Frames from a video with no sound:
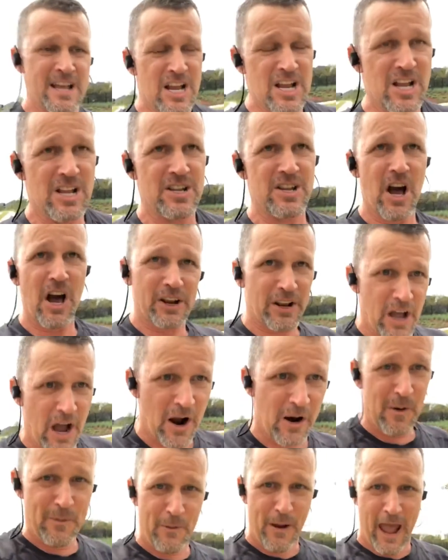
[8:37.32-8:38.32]
not a
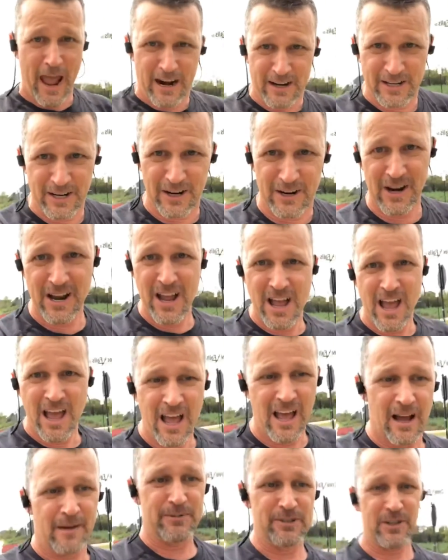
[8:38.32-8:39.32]
chiropractor.
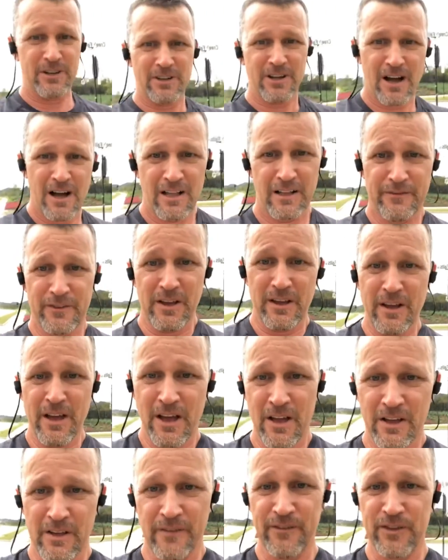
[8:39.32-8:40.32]
I'm sure y'all,
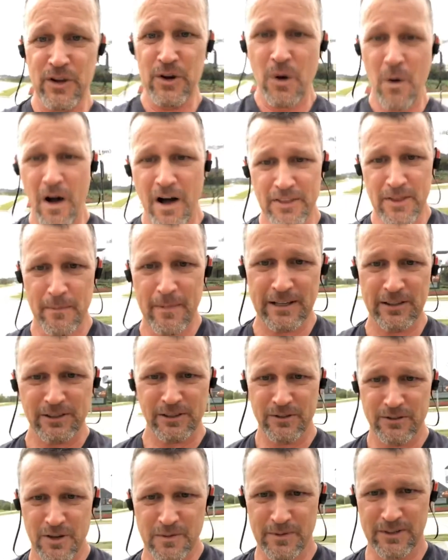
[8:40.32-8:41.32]
if you know all the muscle
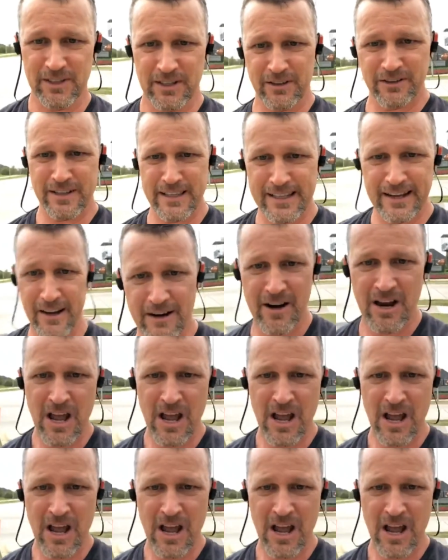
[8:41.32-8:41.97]
groups that are in there,